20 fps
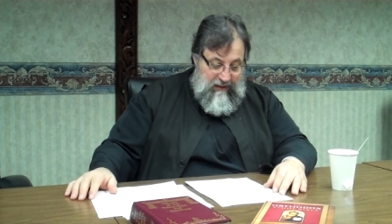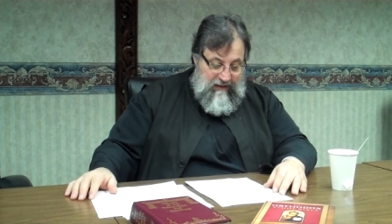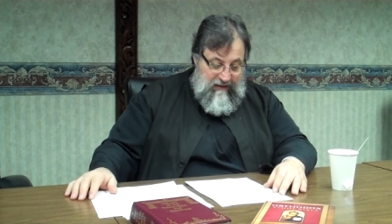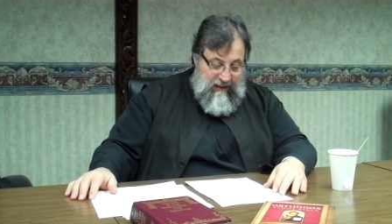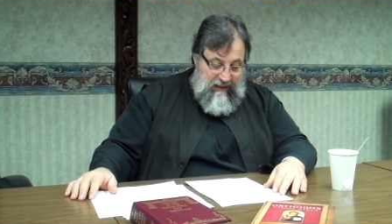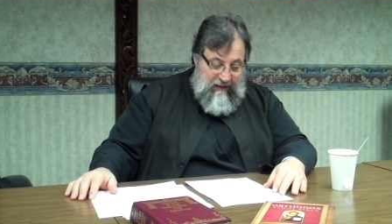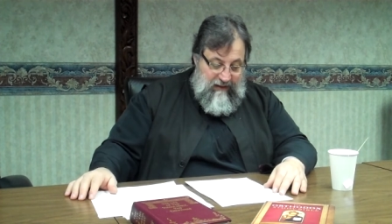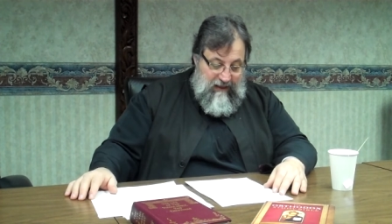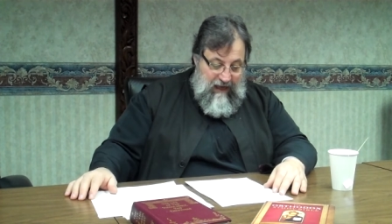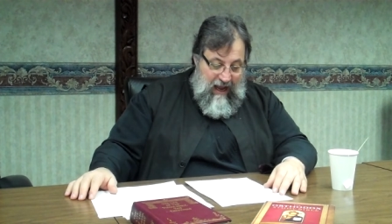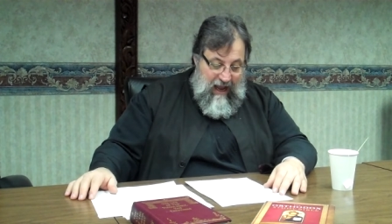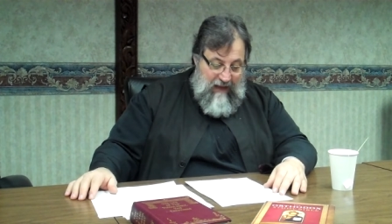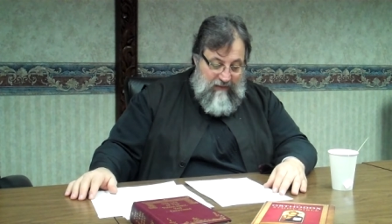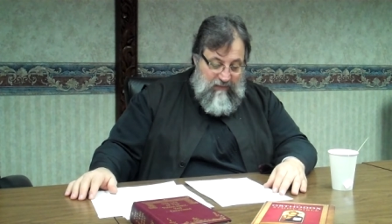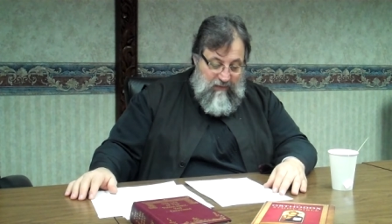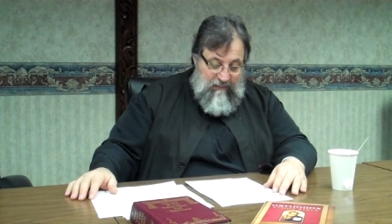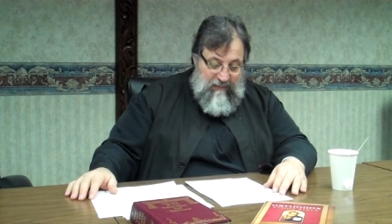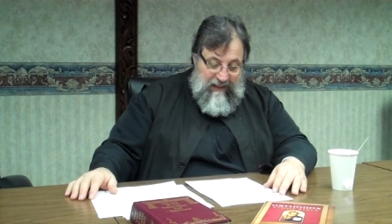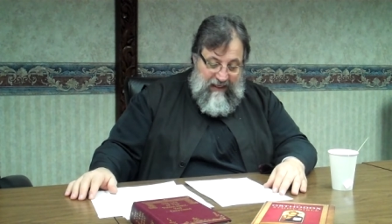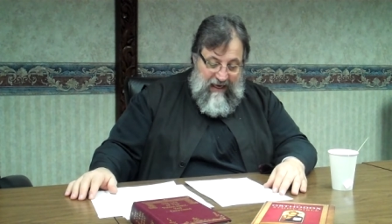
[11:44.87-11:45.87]
Then God
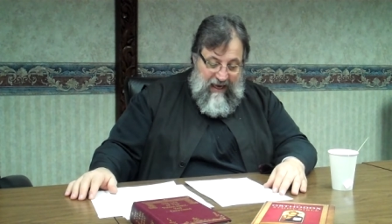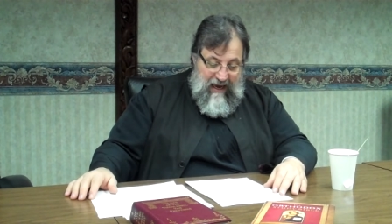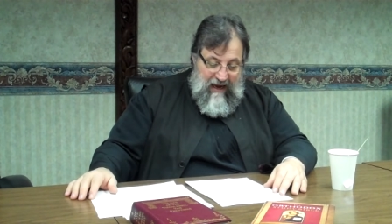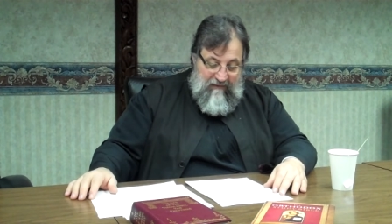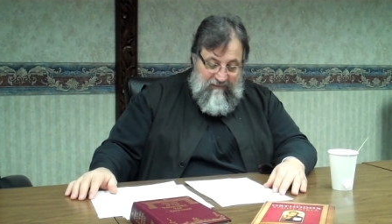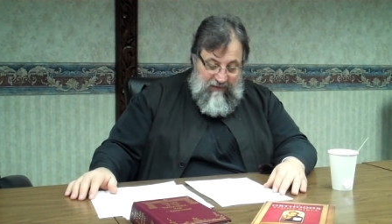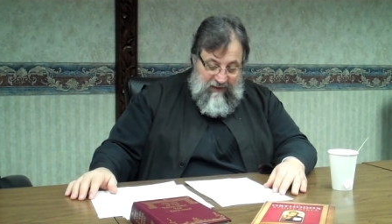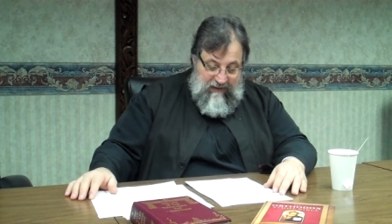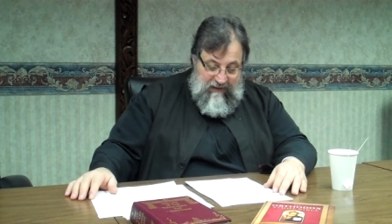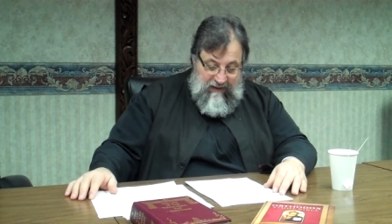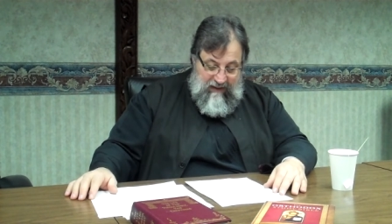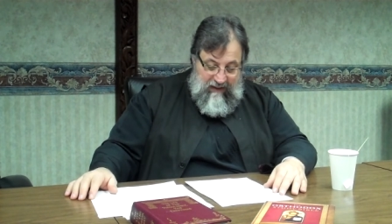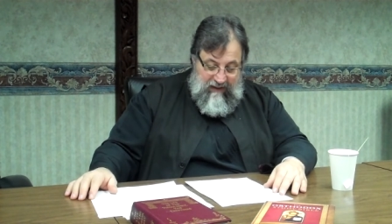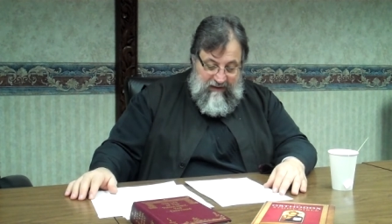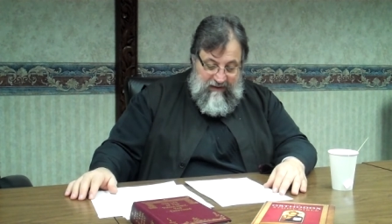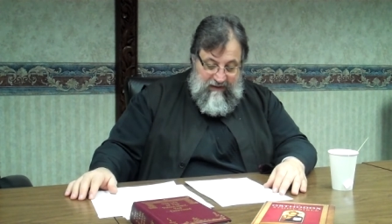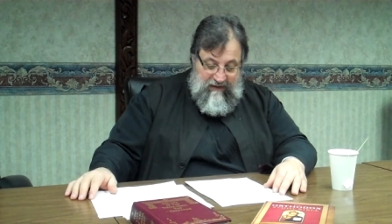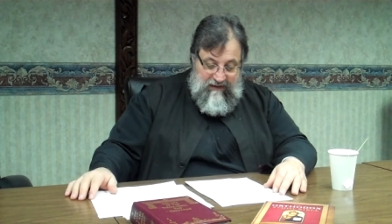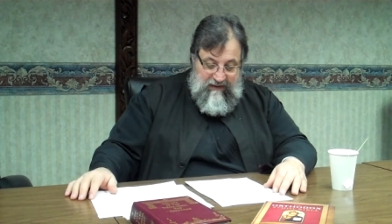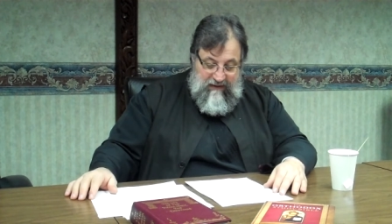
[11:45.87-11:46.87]
will be
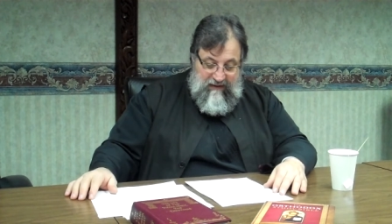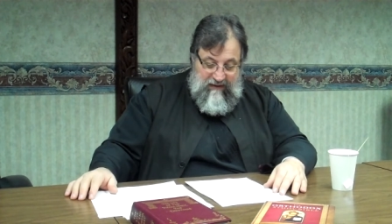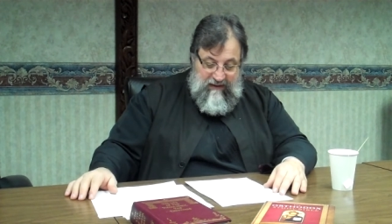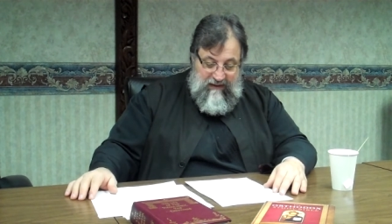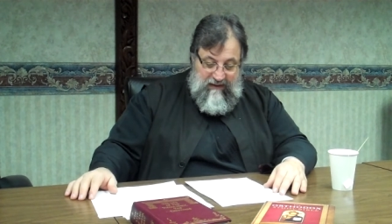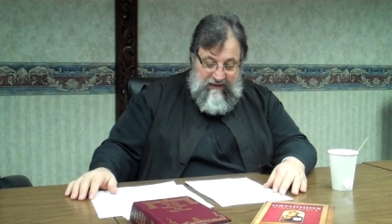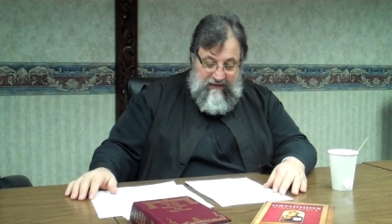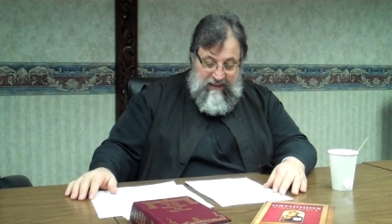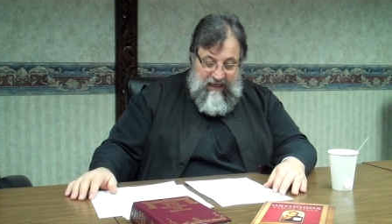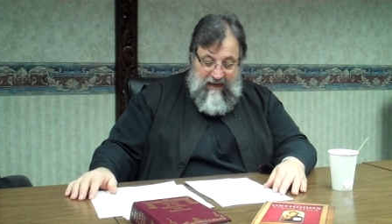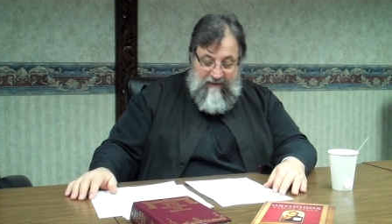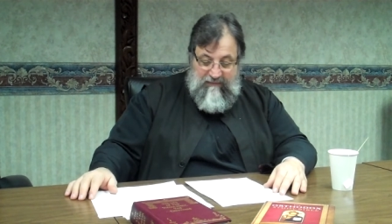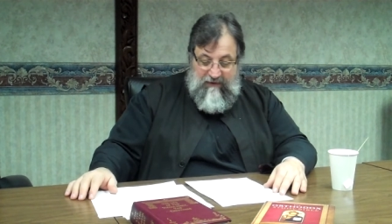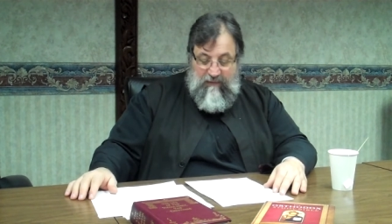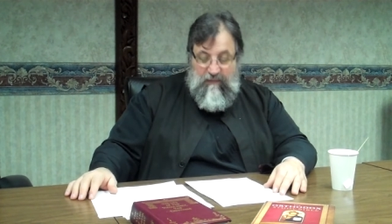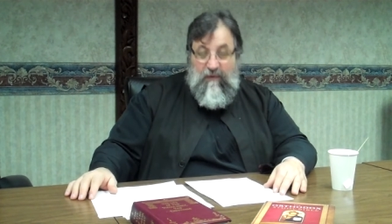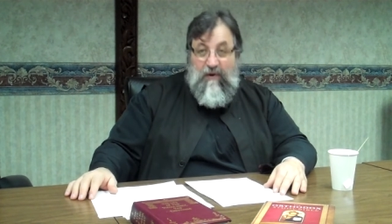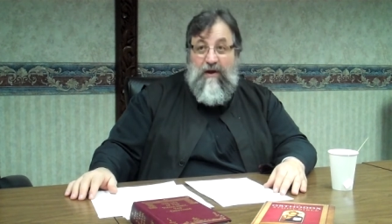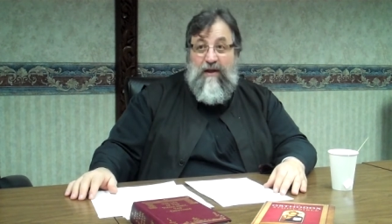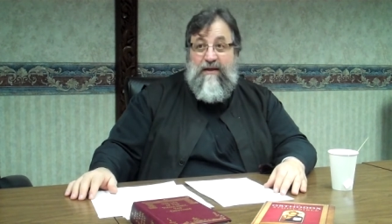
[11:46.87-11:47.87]
everything to
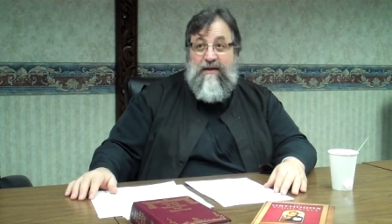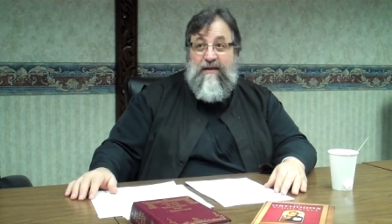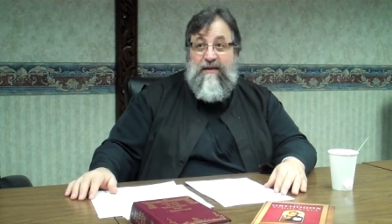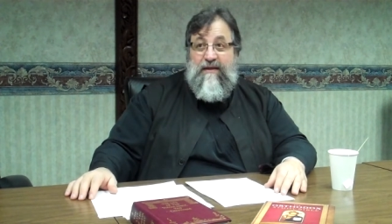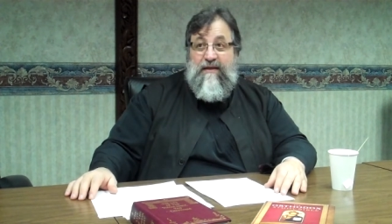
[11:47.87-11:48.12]
everyone.